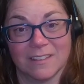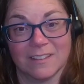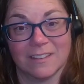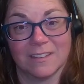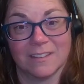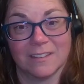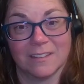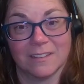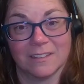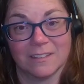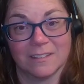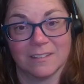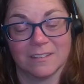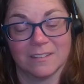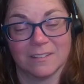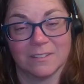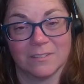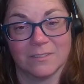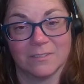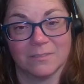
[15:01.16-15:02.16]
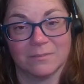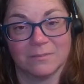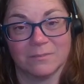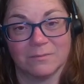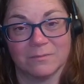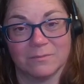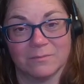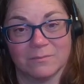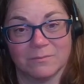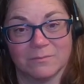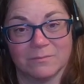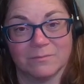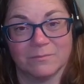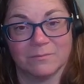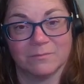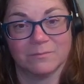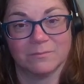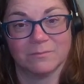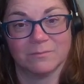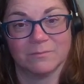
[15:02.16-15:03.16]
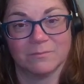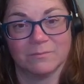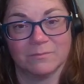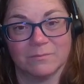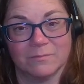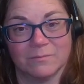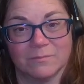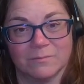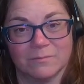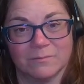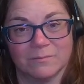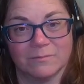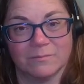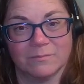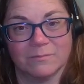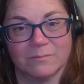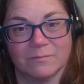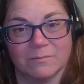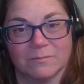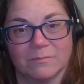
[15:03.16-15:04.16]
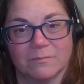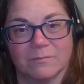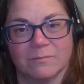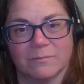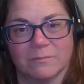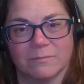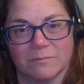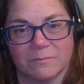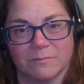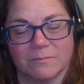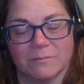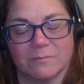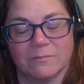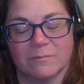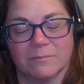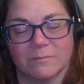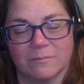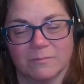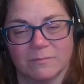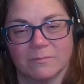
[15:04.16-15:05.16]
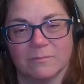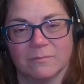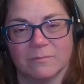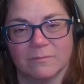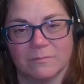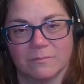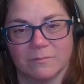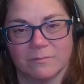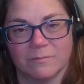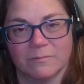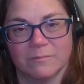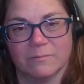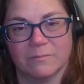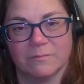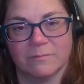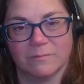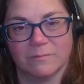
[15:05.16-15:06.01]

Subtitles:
(silent)